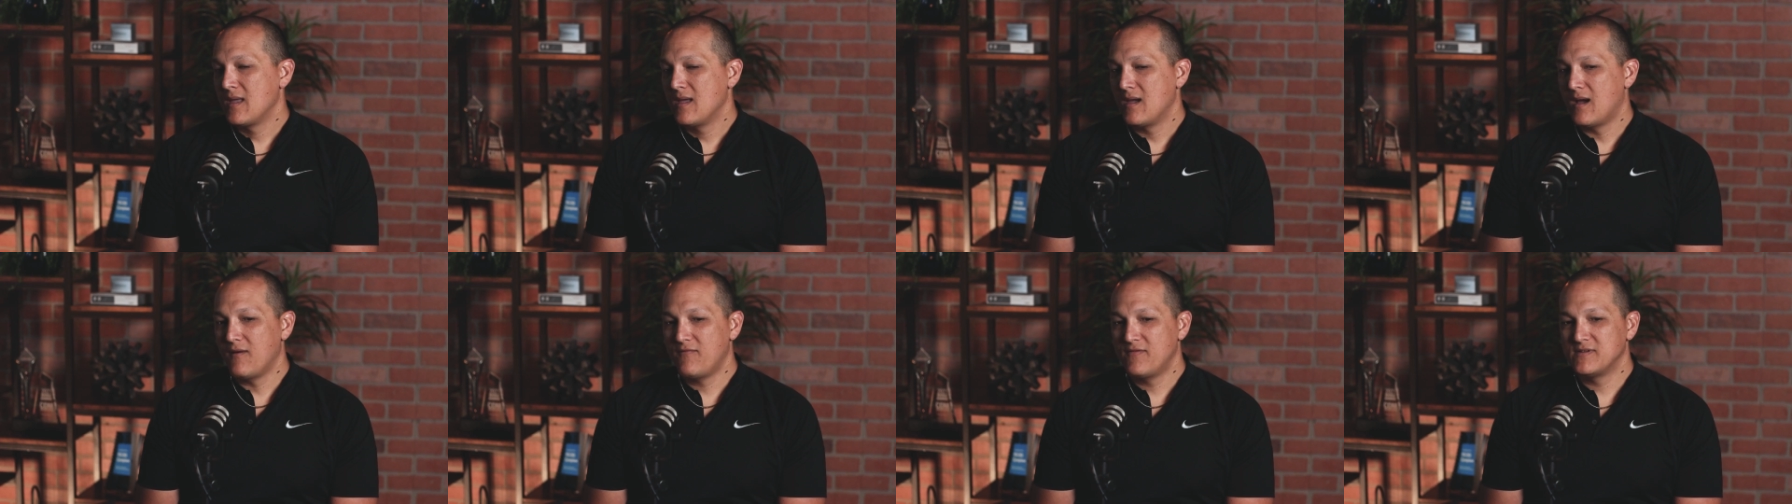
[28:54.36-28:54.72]

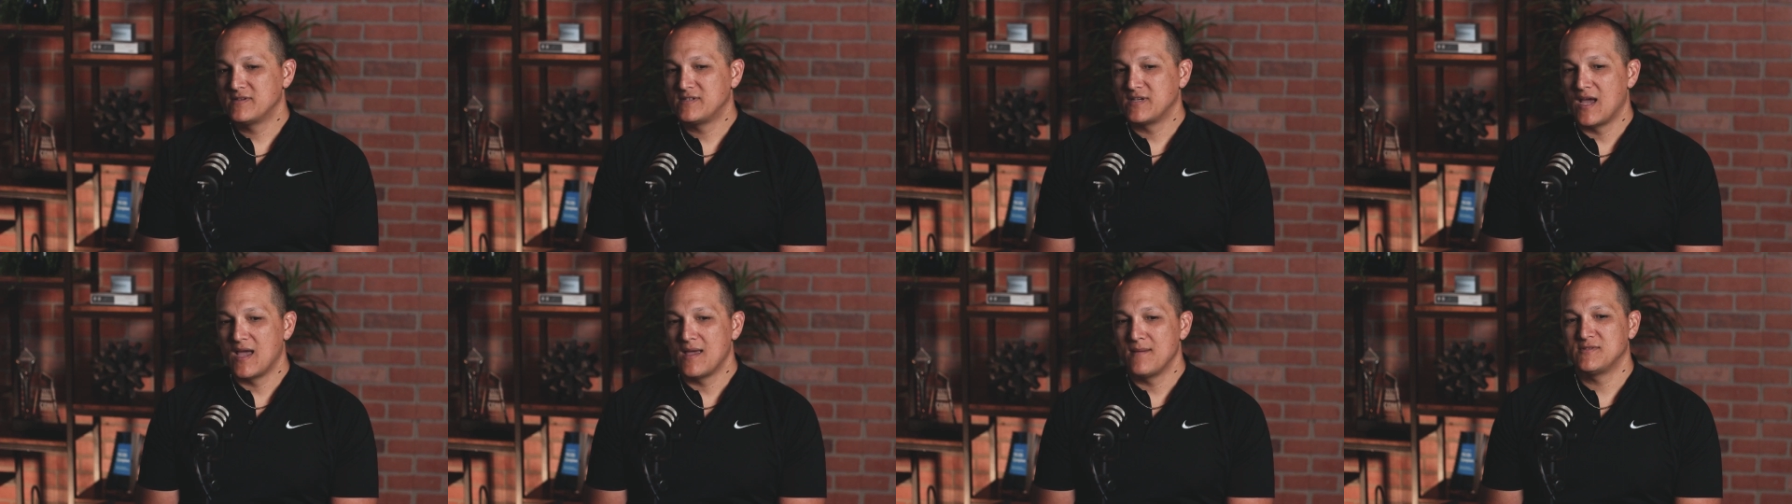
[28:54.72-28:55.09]

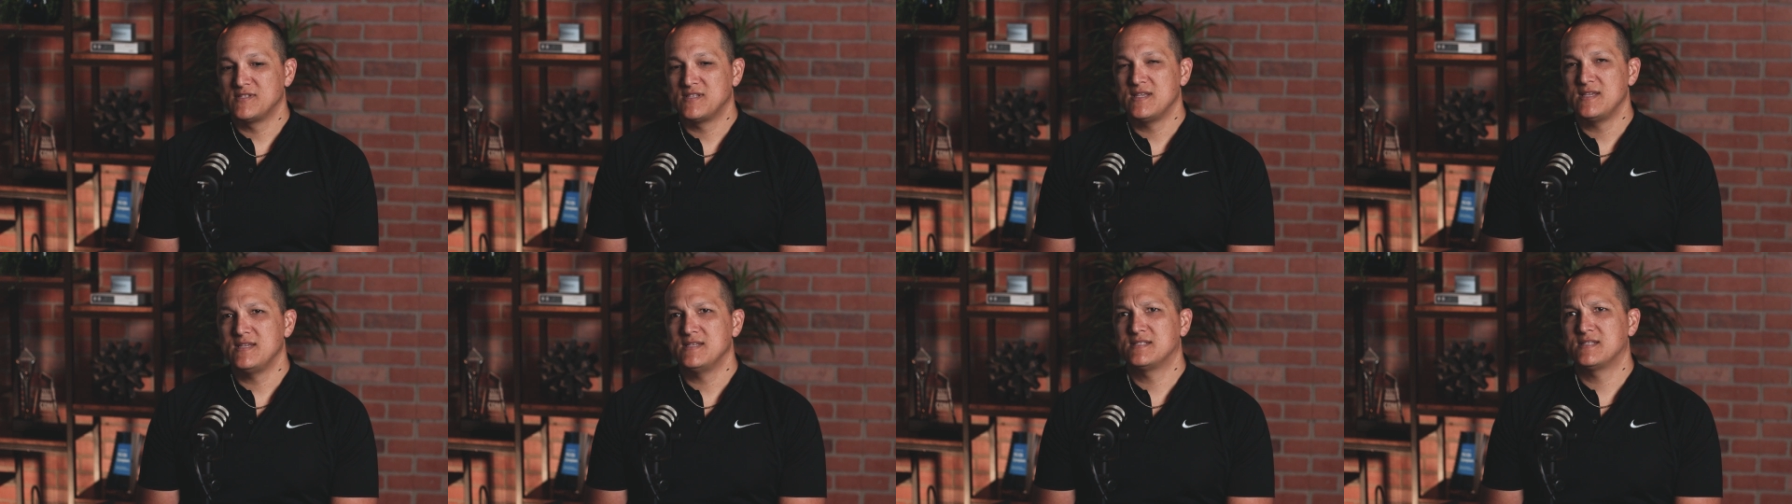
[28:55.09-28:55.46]

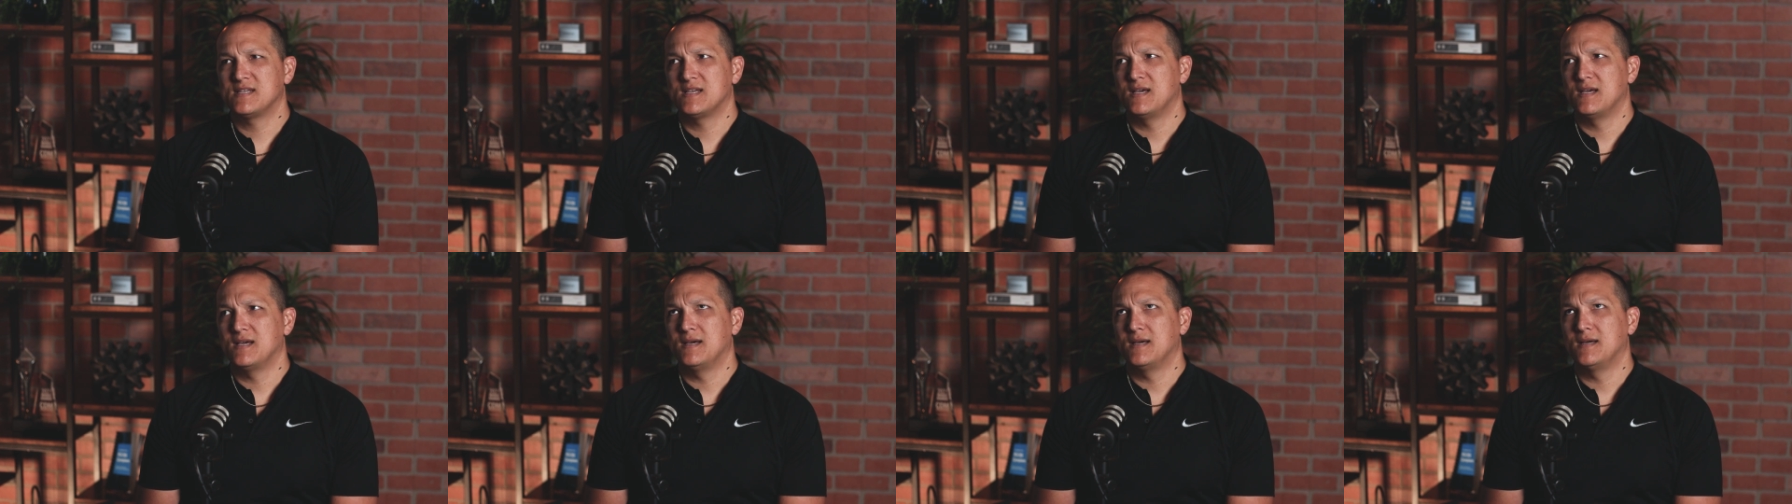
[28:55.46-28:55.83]
Oftentimes these
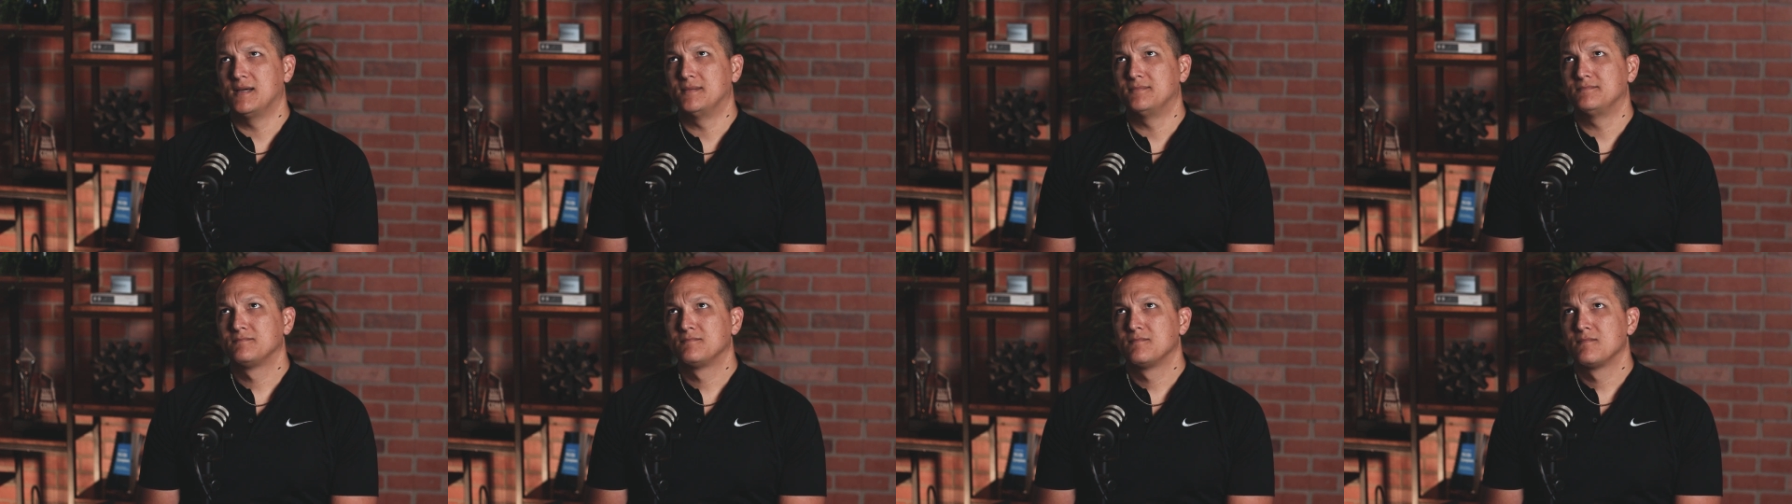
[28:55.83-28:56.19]

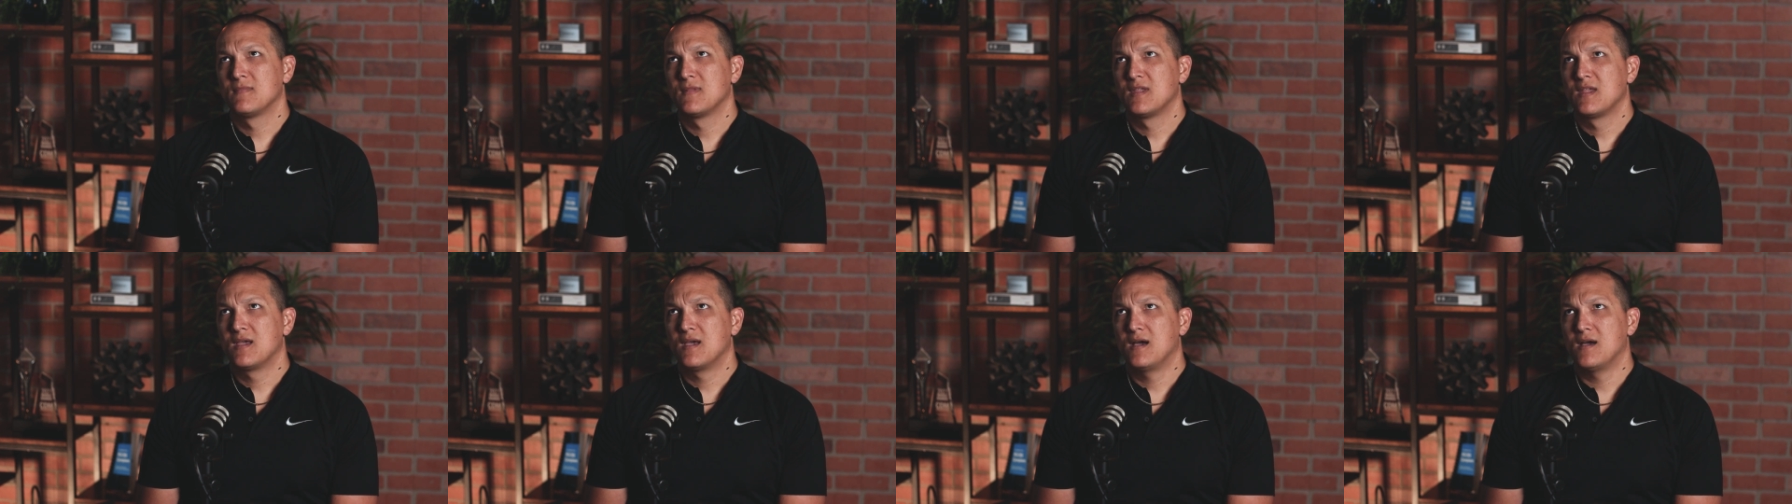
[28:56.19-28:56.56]

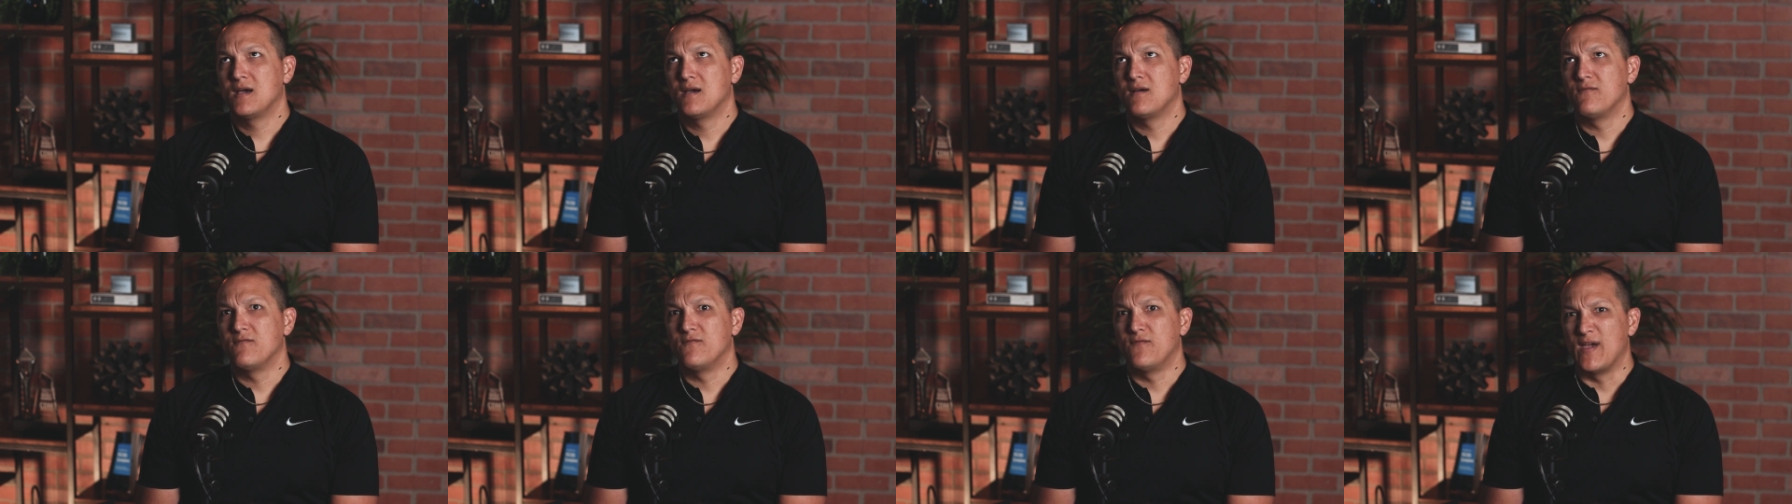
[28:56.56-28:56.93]

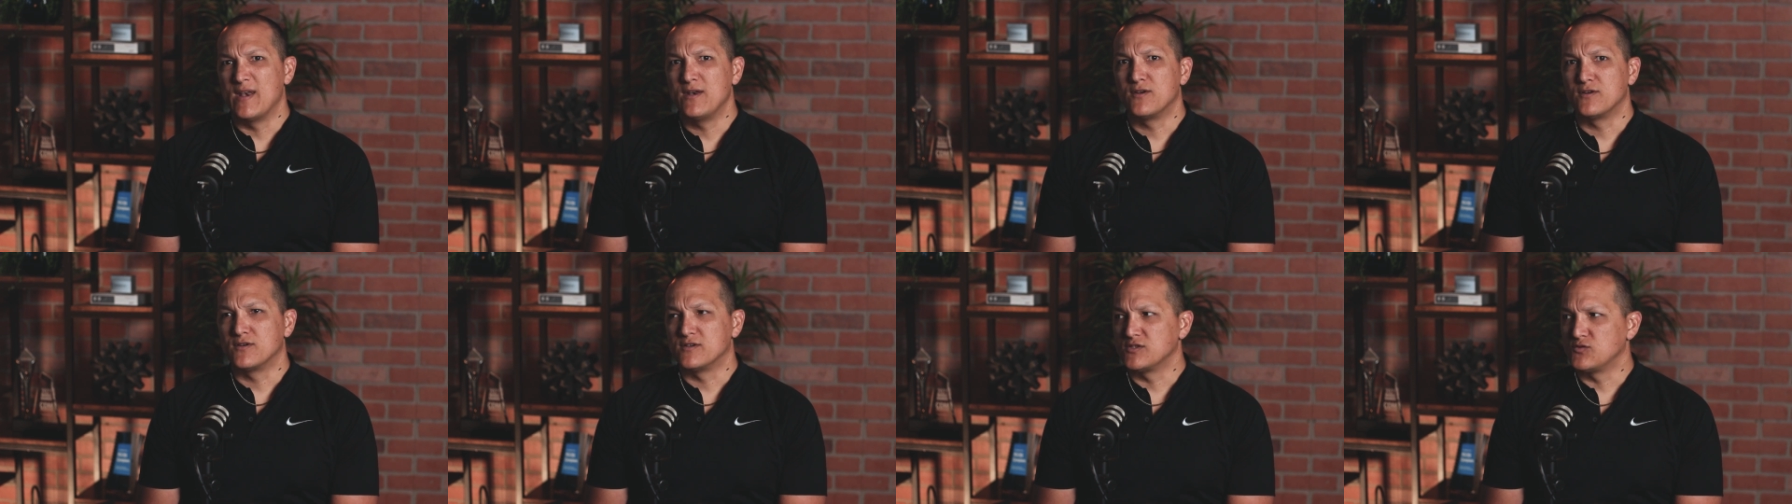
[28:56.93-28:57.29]

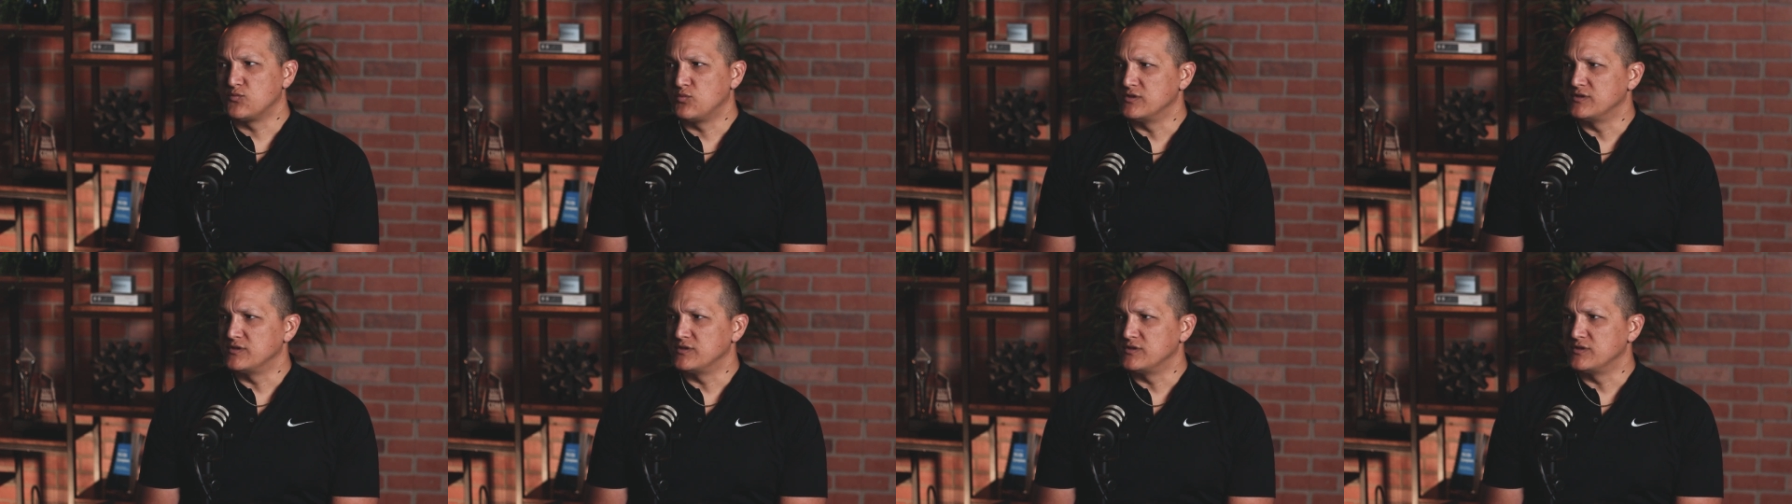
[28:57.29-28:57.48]
vendors